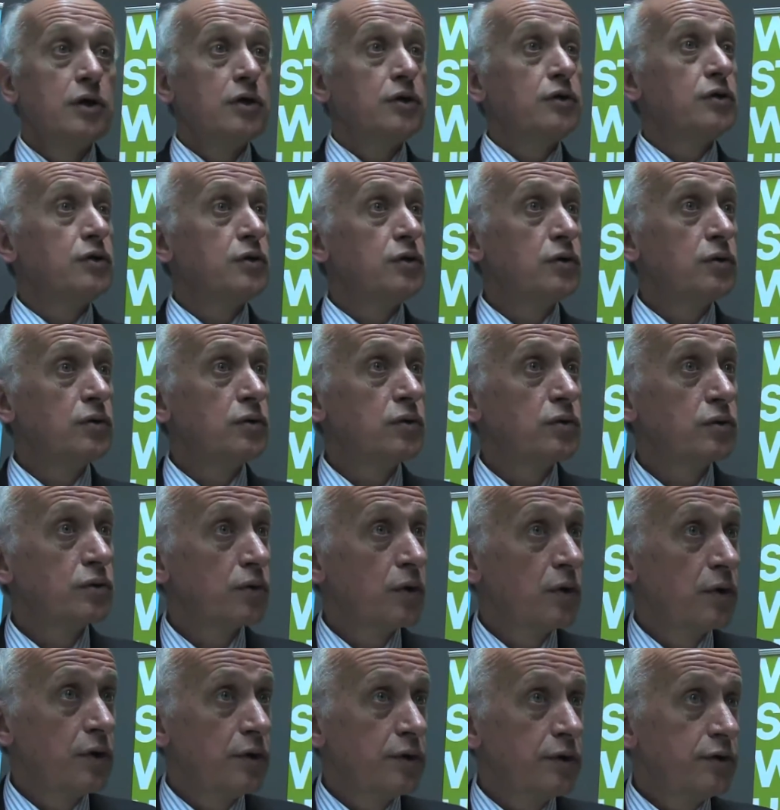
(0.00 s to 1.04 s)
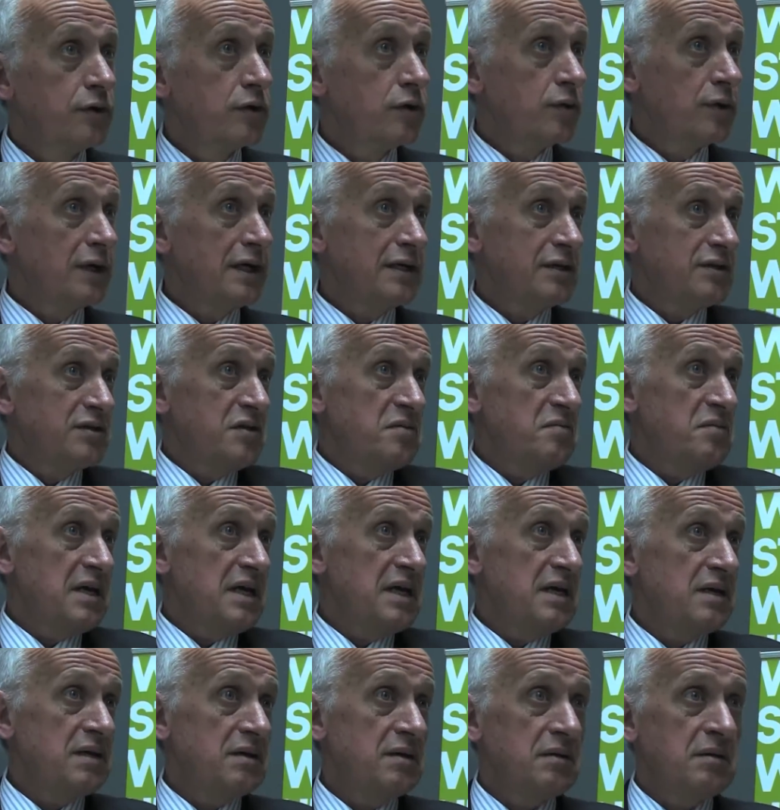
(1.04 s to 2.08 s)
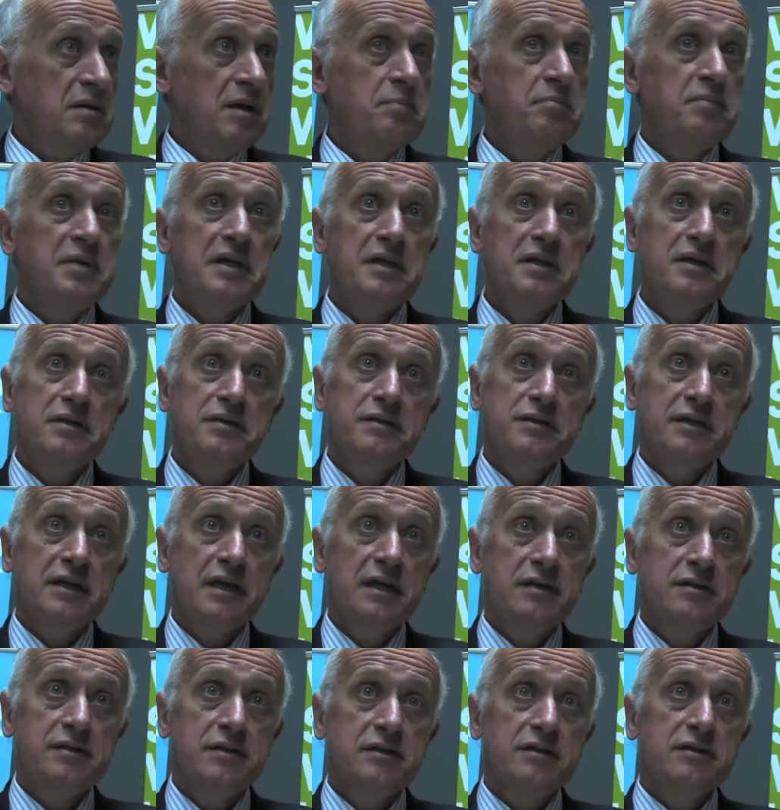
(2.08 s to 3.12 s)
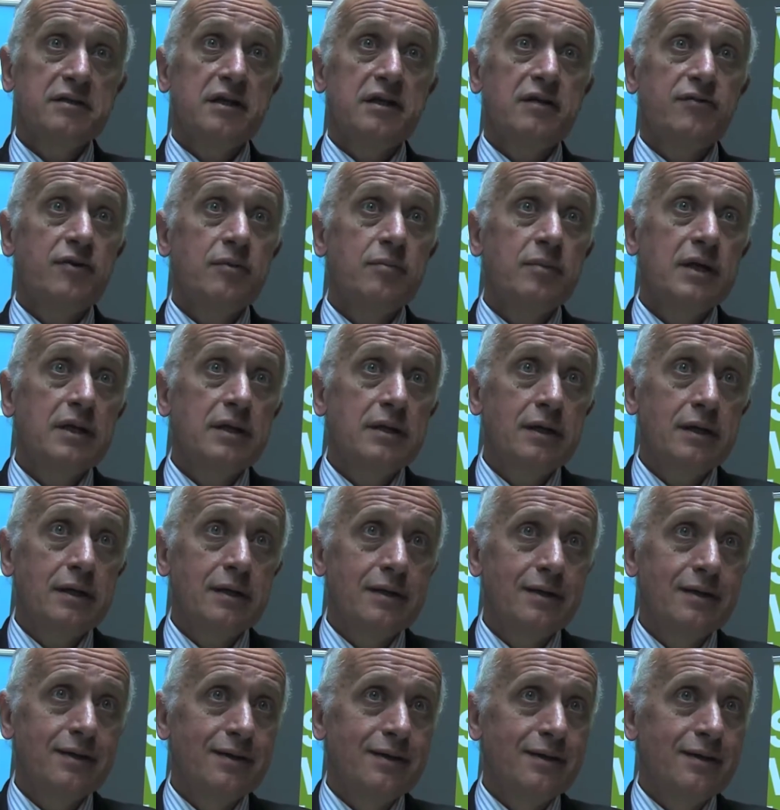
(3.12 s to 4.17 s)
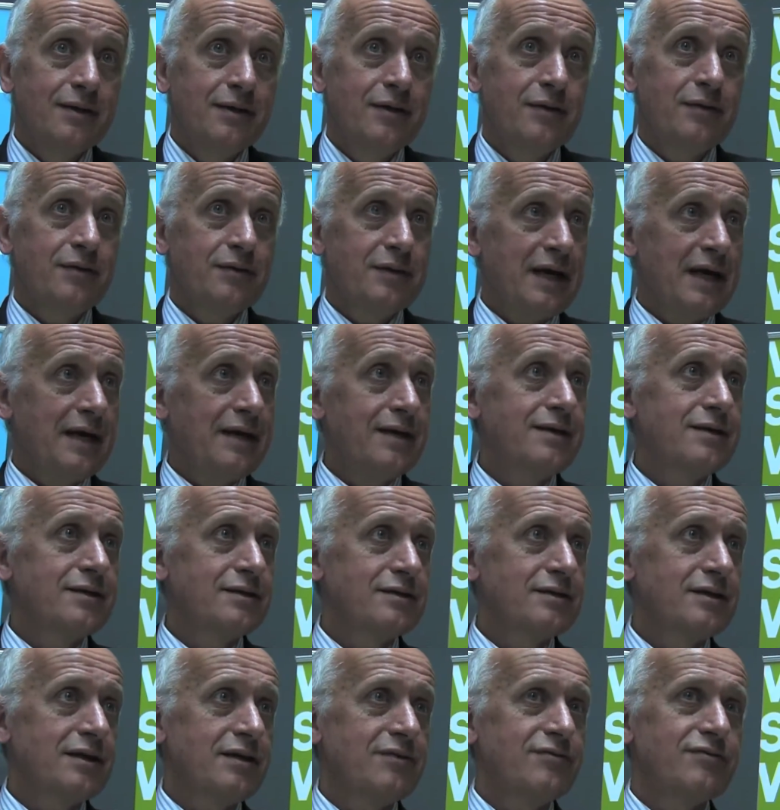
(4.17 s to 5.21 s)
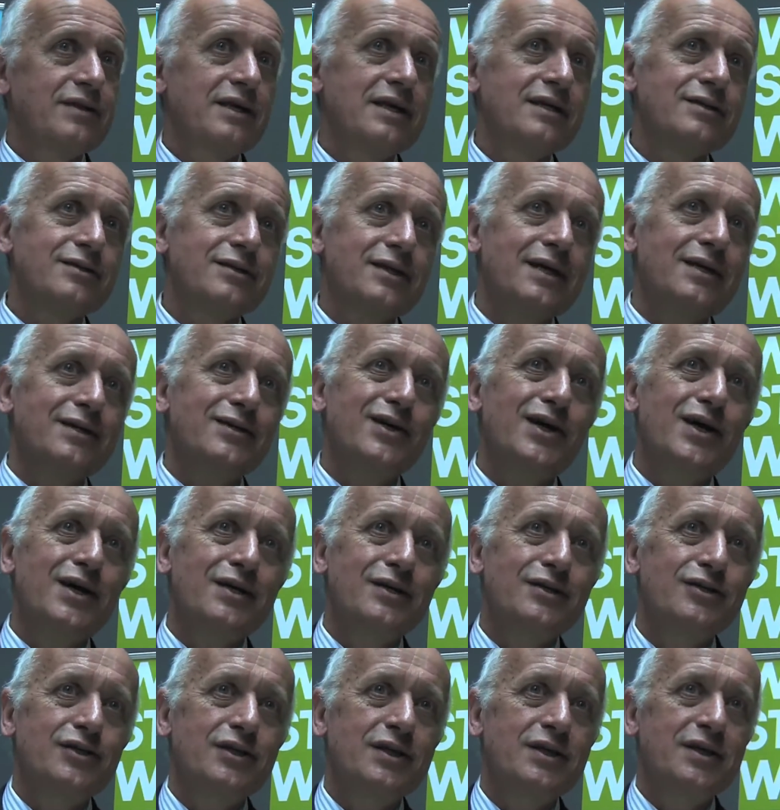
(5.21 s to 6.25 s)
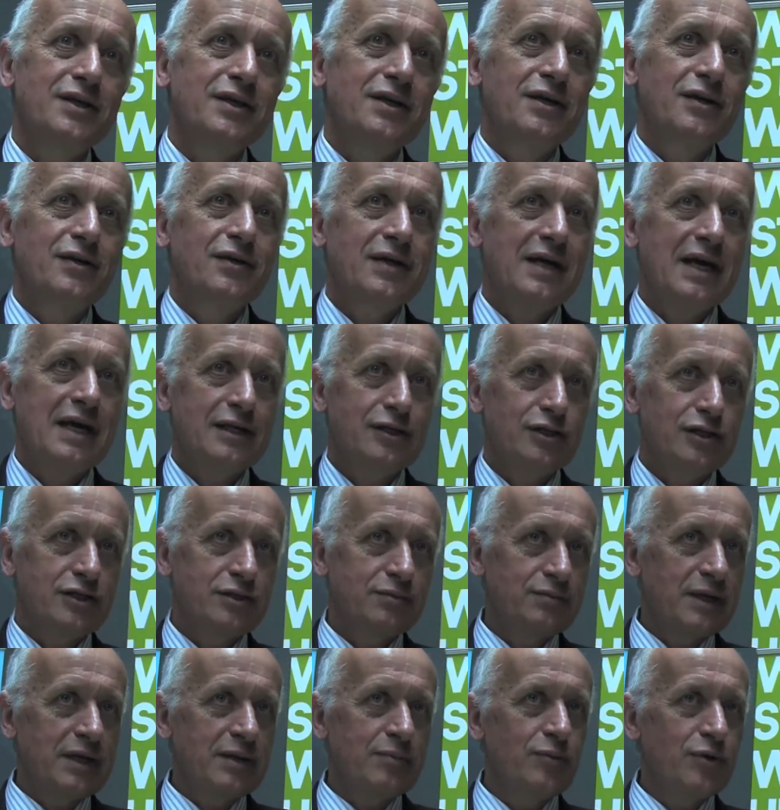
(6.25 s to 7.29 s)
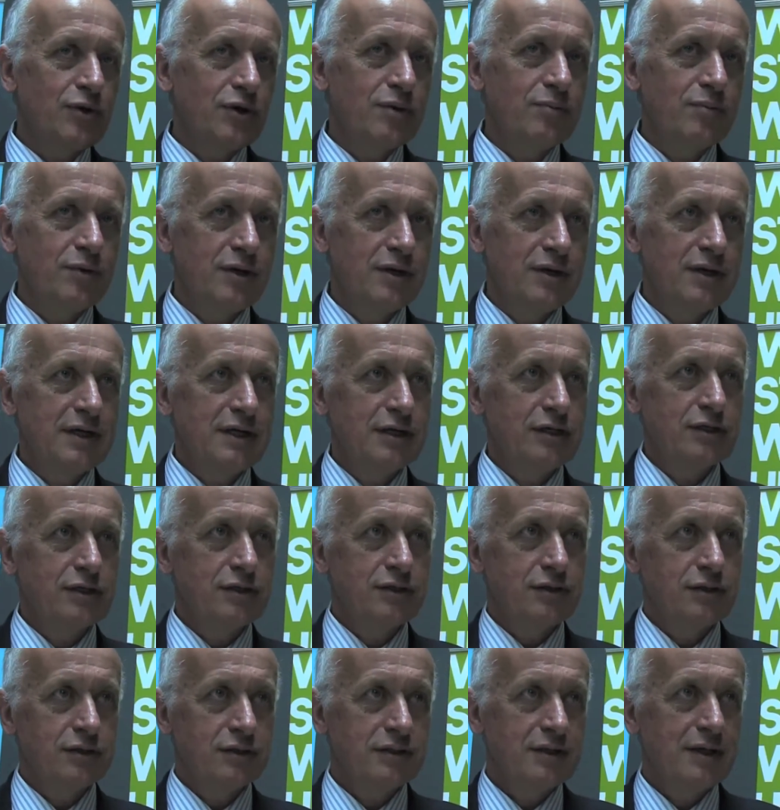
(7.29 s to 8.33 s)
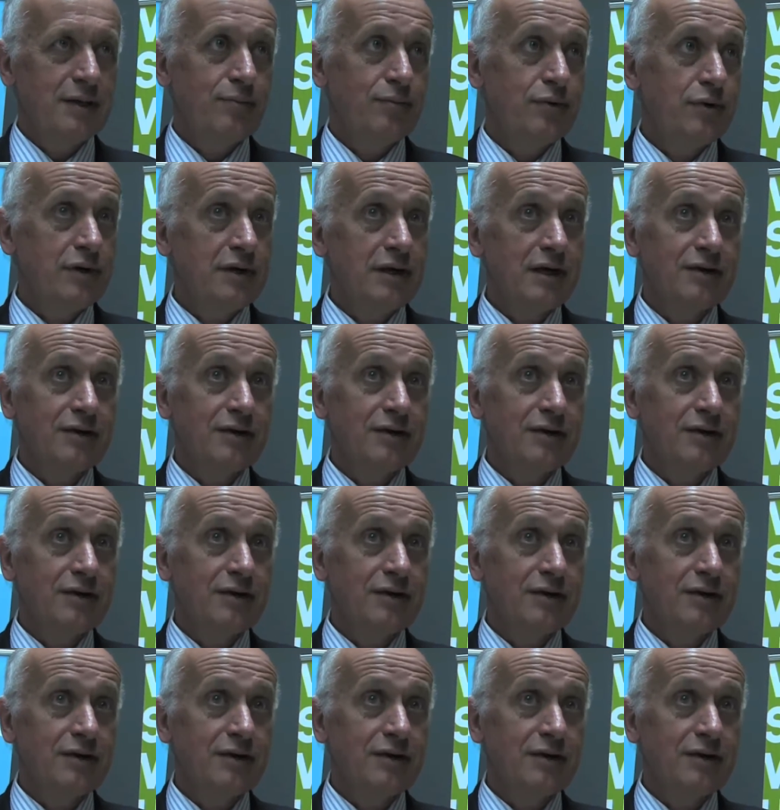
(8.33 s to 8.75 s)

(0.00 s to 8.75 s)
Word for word: new, new ways to make a billion cells instead of a million you know, that in itself takes technology. You can't just make more and more dishes. You at some point